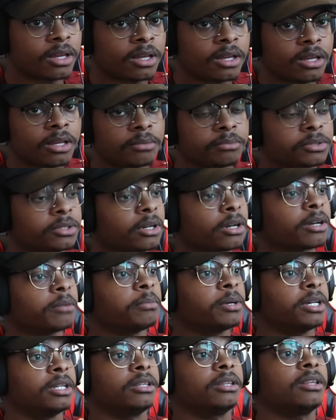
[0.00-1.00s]
I'm sorry,
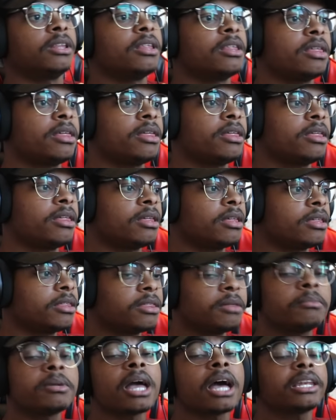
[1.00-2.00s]
but them
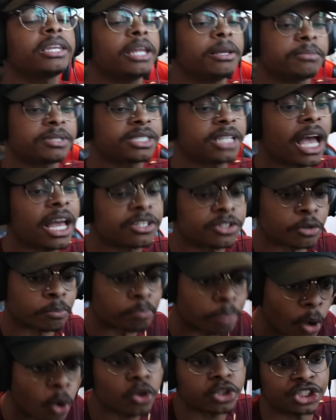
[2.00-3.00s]
goddamn signs are
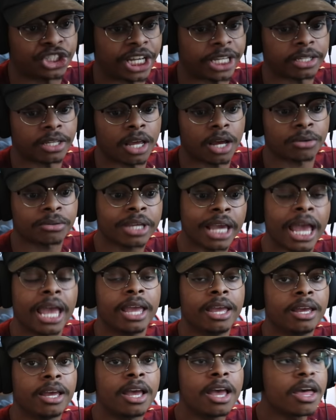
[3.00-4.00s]
bullshit, okay?
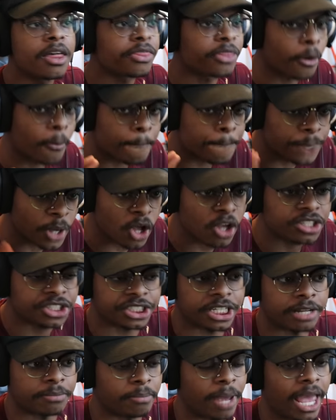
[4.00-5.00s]
They're
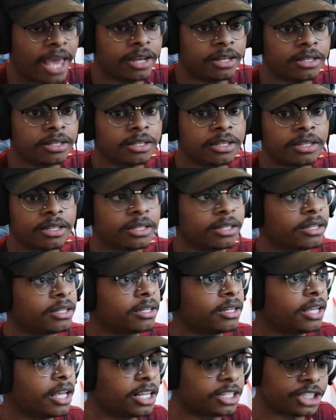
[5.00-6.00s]
bullshit, man.
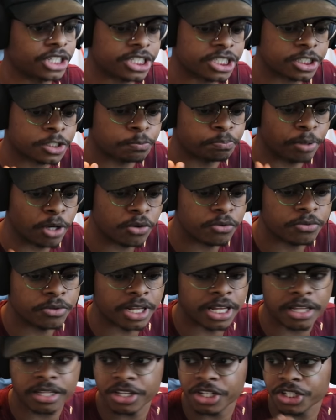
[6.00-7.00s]
It's just spoon,
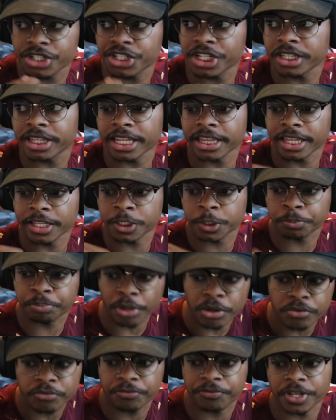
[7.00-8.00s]
it's just shit that they
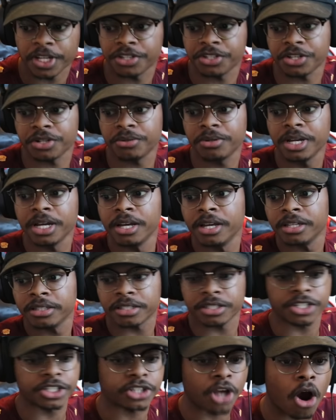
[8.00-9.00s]
spoon feed you to
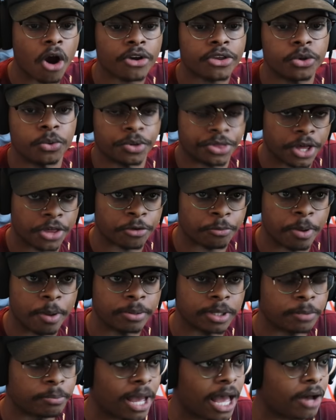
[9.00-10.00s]
just argue with other people
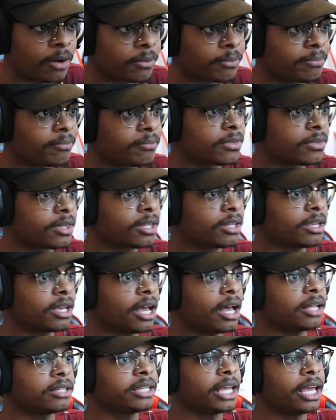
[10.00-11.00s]
about.
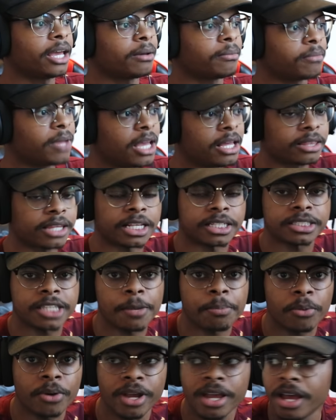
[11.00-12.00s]
God damn. They
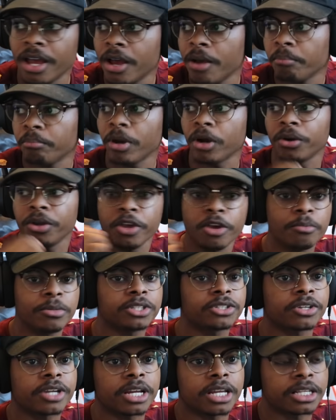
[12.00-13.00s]
separate, Bro, humans are
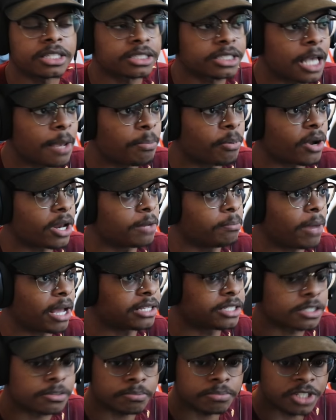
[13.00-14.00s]
getting separated by
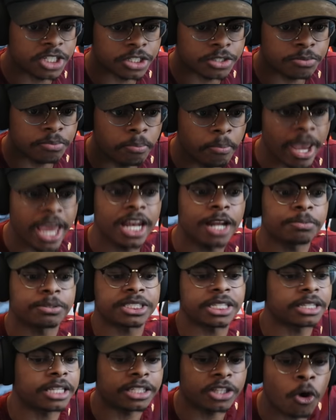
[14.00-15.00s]
just just made up
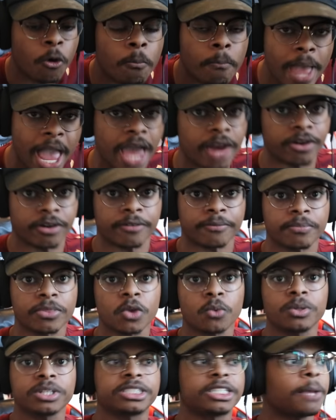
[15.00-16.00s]
shit that don't matter.
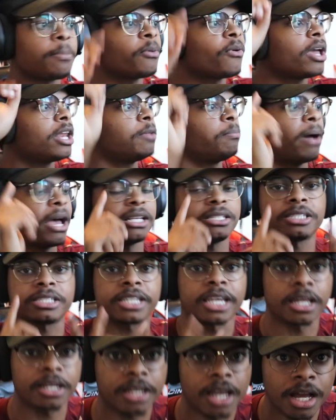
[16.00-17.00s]
We're separated by
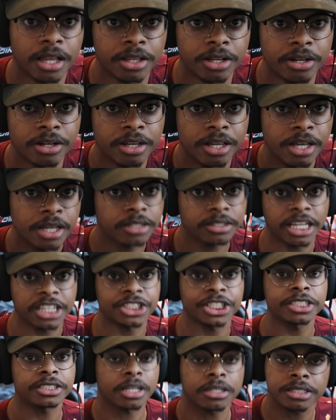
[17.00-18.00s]
skin color. That
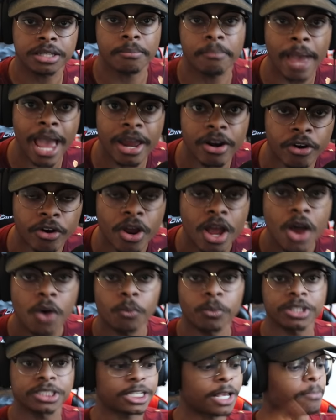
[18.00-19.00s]
shit doesn't matter.
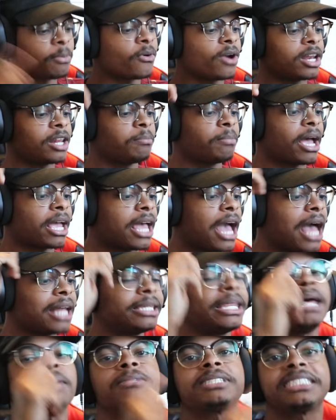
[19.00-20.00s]
We're separated by
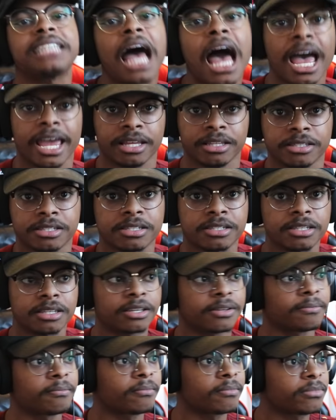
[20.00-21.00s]
goddamn signs.
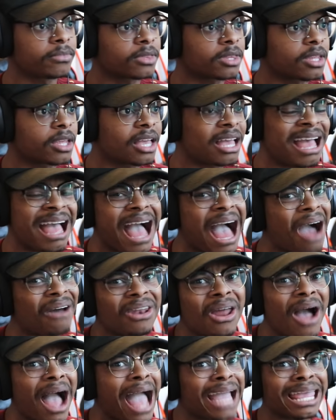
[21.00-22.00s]
Oh no,
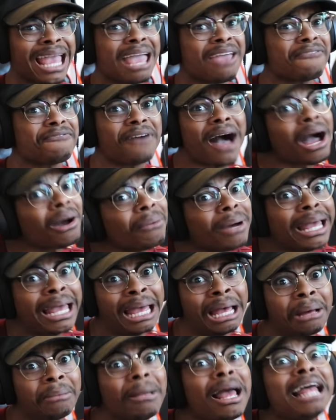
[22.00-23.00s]
I can't fuck with
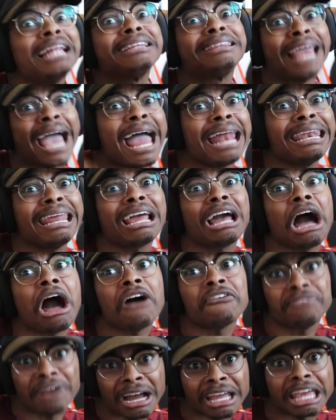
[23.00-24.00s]
him. That nigga a
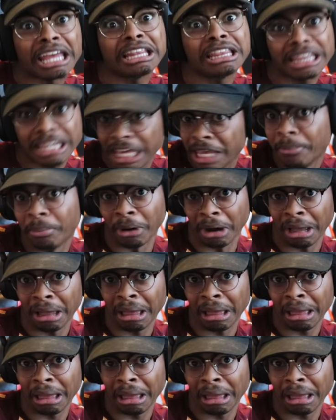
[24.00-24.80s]
fucking Libra.